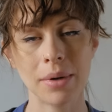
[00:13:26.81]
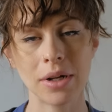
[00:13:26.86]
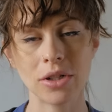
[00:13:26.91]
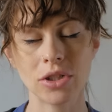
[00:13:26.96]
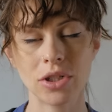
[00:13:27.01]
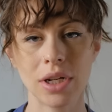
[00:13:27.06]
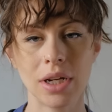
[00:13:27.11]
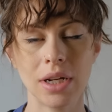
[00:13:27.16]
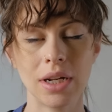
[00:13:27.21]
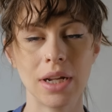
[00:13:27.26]

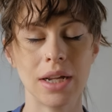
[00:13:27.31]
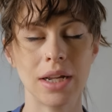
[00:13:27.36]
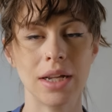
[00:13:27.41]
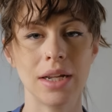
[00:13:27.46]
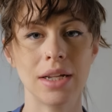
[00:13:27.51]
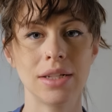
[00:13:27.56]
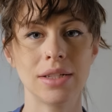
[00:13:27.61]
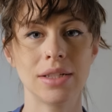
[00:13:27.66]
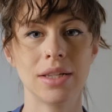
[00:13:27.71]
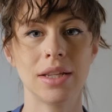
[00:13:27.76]
mention
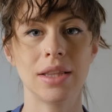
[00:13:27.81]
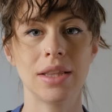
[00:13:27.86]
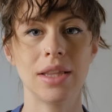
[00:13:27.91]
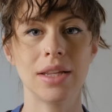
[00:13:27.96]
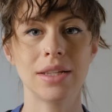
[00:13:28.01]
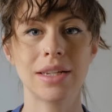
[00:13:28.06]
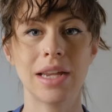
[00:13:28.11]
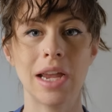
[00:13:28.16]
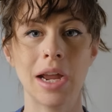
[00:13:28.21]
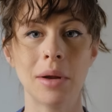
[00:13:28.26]
is
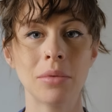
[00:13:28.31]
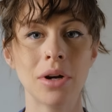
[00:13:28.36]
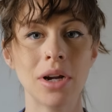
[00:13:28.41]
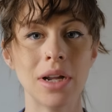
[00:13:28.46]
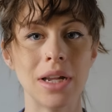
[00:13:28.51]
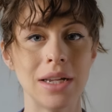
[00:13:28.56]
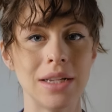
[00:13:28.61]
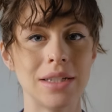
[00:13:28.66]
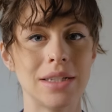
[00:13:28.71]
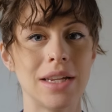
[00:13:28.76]
this
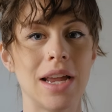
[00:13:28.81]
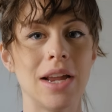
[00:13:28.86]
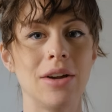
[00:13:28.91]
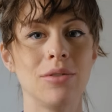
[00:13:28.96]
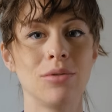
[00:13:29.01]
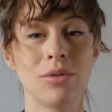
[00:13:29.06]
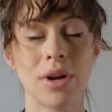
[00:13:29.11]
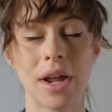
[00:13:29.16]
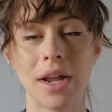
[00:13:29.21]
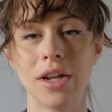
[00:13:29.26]
camera is a
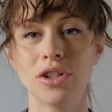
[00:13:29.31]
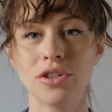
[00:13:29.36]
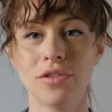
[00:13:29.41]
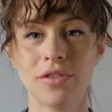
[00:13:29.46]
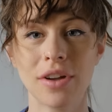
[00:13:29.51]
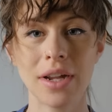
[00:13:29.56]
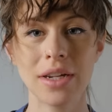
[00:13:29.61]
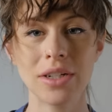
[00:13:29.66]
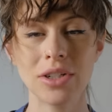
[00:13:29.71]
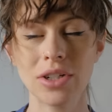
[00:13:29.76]

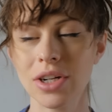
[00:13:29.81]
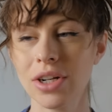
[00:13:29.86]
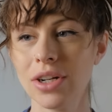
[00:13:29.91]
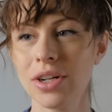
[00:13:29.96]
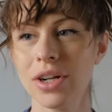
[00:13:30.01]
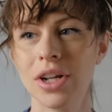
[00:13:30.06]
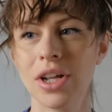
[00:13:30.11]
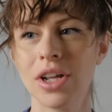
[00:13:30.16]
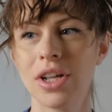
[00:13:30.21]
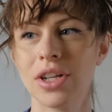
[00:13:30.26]

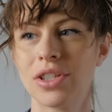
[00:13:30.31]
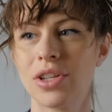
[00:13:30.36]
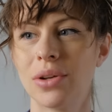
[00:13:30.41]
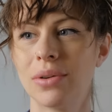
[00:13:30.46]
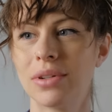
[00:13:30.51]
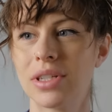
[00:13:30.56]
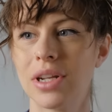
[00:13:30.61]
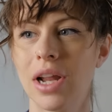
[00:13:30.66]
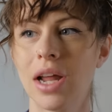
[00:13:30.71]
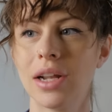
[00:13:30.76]
rangefinder. So
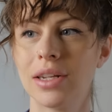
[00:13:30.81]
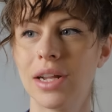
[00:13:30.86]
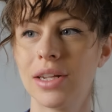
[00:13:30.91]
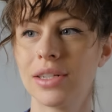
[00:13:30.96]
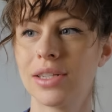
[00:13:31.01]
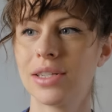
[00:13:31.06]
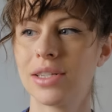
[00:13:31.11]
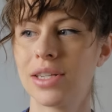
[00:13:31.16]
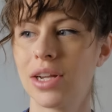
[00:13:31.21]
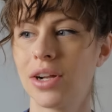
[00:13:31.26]
it's not
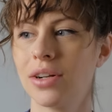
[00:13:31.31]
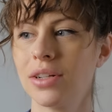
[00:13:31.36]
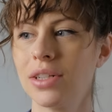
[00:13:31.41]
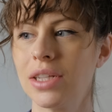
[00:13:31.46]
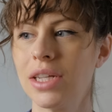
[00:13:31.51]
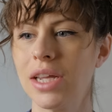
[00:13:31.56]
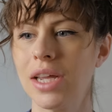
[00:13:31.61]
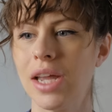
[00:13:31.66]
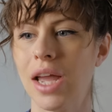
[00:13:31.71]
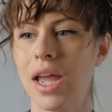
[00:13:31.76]

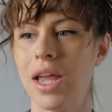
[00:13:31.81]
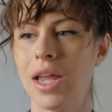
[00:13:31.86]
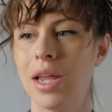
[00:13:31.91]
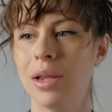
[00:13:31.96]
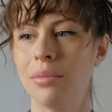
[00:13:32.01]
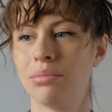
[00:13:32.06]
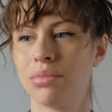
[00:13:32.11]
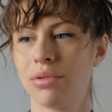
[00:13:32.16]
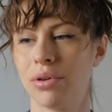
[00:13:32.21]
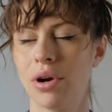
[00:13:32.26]
necessarily
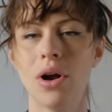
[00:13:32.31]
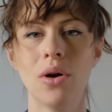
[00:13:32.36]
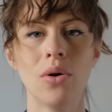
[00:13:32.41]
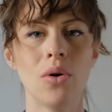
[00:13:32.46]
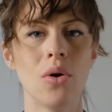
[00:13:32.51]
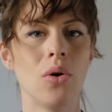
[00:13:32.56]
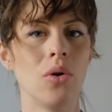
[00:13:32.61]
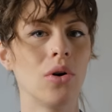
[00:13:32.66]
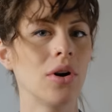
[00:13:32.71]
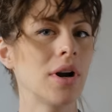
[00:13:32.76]
a pro
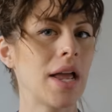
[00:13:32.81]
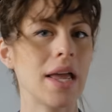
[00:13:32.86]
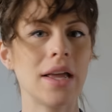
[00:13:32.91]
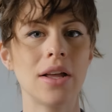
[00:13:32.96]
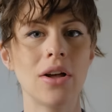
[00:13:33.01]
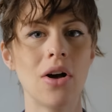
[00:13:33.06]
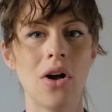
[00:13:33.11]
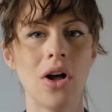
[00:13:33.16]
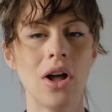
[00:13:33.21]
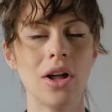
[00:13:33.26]
or a
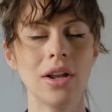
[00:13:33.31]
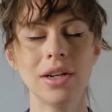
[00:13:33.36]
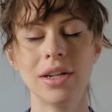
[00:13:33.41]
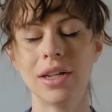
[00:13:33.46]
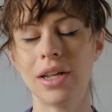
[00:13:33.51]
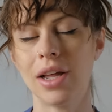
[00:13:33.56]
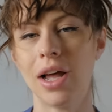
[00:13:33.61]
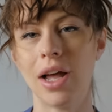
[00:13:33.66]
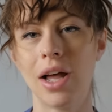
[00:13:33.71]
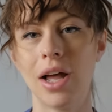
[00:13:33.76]
con.
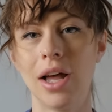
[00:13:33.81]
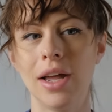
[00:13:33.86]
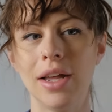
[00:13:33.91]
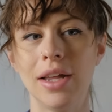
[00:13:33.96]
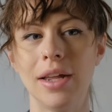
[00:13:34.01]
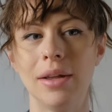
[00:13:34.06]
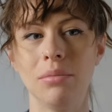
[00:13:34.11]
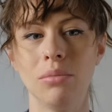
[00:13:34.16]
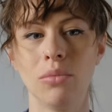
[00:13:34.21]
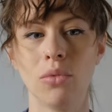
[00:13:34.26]
Uh,
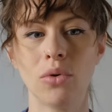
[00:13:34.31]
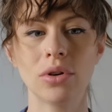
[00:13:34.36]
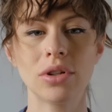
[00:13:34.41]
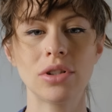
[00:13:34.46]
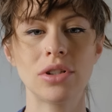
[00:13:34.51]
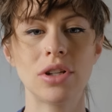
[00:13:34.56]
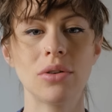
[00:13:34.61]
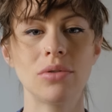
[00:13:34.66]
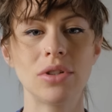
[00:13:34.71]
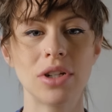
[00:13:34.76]
it more
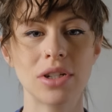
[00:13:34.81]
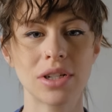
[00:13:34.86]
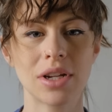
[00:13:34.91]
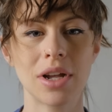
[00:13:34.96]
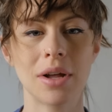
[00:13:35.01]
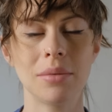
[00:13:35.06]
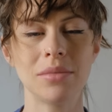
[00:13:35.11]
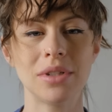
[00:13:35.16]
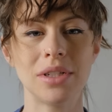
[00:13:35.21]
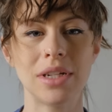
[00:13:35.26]
so just
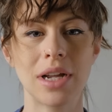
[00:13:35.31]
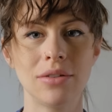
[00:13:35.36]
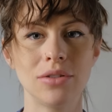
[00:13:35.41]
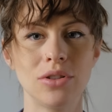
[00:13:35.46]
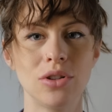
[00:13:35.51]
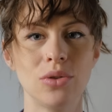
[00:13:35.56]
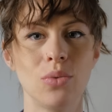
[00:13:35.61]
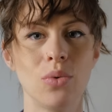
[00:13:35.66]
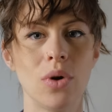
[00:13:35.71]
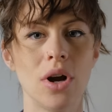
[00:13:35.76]
comes down
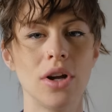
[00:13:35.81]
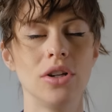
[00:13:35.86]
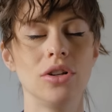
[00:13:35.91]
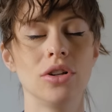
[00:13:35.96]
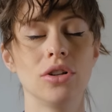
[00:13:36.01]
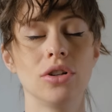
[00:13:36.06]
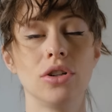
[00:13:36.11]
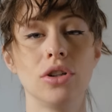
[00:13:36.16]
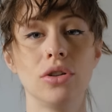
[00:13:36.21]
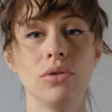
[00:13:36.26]
to what
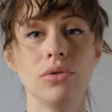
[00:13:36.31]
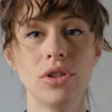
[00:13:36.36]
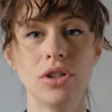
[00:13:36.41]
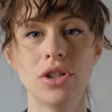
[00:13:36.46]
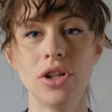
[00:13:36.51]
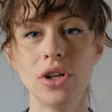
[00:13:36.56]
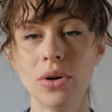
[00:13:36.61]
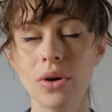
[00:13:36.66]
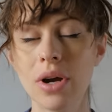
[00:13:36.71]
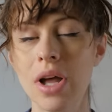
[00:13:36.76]
you're used
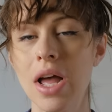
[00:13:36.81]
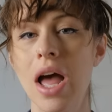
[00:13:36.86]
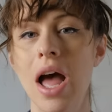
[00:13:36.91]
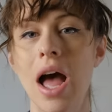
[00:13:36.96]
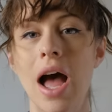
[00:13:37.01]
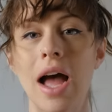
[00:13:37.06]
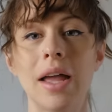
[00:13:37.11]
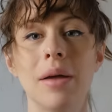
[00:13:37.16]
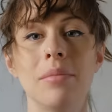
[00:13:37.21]
to. I